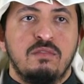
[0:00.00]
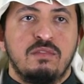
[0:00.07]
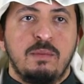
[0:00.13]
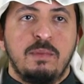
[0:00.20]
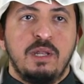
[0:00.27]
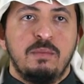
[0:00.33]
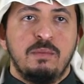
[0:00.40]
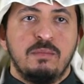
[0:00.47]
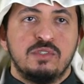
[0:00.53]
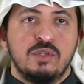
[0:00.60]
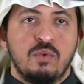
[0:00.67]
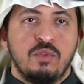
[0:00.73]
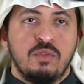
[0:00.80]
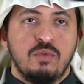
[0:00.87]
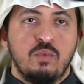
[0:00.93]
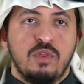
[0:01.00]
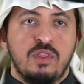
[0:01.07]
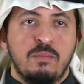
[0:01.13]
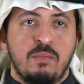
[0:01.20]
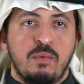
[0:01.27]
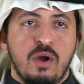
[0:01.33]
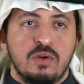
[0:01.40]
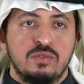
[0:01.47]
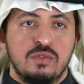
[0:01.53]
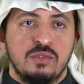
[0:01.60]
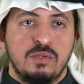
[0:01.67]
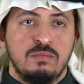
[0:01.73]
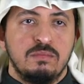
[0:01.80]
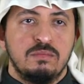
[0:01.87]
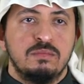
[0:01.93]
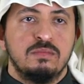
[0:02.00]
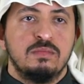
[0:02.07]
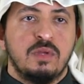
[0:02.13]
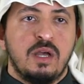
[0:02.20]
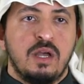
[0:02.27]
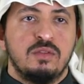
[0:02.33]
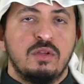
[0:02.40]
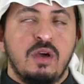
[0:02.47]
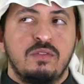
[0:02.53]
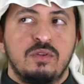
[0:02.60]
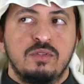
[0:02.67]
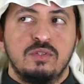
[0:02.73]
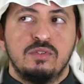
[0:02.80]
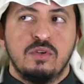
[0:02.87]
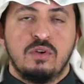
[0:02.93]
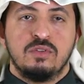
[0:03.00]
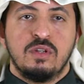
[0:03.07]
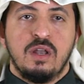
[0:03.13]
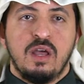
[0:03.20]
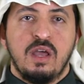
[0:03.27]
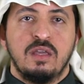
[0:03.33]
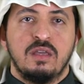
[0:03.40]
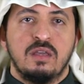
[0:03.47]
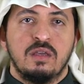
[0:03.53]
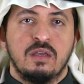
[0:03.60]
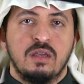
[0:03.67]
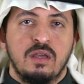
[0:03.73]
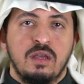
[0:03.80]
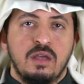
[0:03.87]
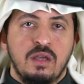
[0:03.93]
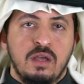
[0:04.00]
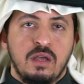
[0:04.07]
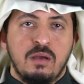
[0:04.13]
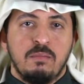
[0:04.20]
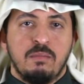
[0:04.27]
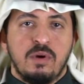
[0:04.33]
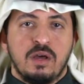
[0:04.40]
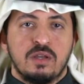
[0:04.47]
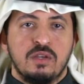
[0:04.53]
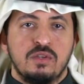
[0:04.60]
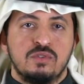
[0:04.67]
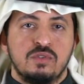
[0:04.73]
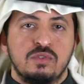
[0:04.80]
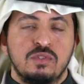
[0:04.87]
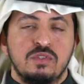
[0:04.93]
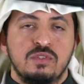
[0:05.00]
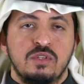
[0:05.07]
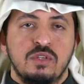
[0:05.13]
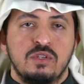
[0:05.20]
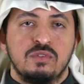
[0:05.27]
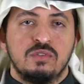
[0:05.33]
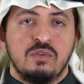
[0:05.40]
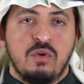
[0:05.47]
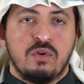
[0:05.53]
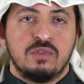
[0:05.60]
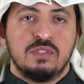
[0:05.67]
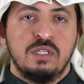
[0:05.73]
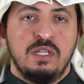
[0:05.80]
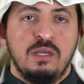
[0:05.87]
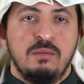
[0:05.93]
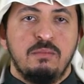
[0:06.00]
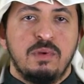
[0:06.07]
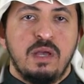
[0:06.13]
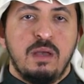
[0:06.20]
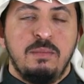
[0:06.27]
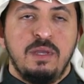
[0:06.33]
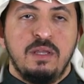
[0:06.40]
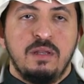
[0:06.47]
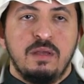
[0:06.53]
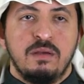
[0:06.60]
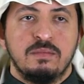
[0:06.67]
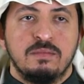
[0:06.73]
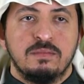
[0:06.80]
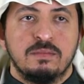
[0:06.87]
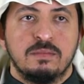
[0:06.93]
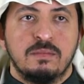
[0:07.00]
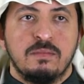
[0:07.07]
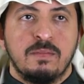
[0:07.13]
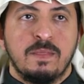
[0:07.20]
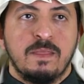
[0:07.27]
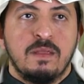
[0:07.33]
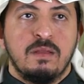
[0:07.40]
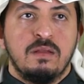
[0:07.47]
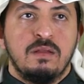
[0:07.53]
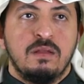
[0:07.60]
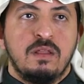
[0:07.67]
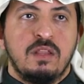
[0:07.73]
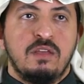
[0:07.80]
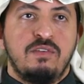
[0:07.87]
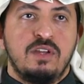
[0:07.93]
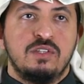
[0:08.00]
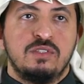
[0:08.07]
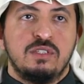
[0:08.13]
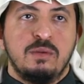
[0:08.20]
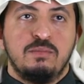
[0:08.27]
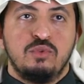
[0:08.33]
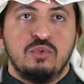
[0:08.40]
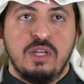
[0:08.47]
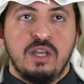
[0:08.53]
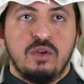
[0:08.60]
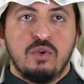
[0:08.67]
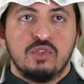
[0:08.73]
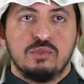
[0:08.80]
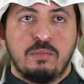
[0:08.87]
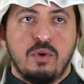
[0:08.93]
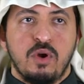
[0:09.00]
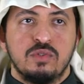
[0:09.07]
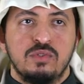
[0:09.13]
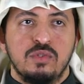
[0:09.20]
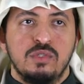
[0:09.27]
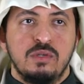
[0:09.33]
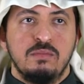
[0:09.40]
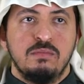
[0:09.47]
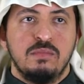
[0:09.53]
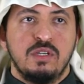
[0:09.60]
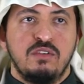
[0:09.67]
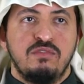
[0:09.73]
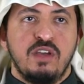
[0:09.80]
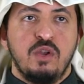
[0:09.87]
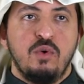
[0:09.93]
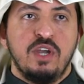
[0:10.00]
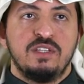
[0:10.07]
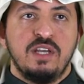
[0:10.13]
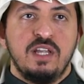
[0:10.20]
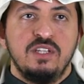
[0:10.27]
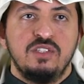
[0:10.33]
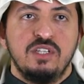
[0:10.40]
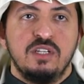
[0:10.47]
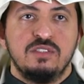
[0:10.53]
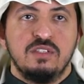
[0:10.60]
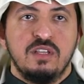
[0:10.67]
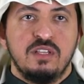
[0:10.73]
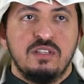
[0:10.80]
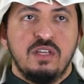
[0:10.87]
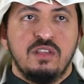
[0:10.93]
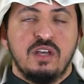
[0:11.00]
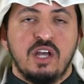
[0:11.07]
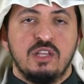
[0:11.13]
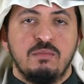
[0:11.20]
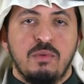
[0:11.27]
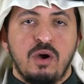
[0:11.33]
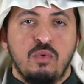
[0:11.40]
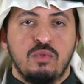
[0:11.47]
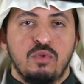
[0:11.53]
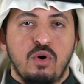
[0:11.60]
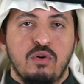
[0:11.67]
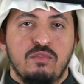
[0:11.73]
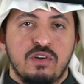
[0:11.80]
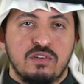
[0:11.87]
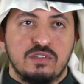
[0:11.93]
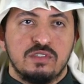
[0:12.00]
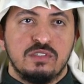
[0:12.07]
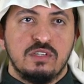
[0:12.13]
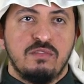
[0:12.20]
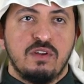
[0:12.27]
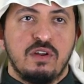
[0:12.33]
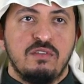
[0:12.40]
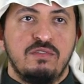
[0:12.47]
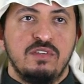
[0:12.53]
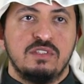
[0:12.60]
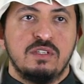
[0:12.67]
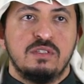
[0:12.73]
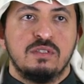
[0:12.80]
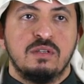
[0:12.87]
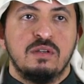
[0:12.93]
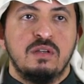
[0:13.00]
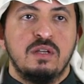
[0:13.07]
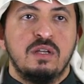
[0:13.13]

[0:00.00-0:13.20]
Family members with bruxism and other disorder like Parkinson's disease or sleep apnea. The first step to diagnose bruxism, evaluate any change in the teeth and mouth over several visits,